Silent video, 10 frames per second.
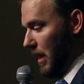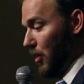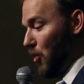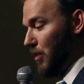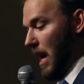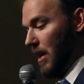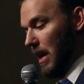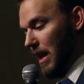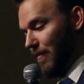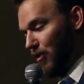He, no doubt
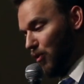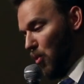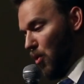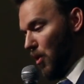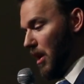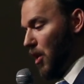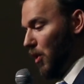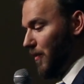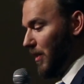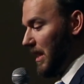he had even sworn an oath of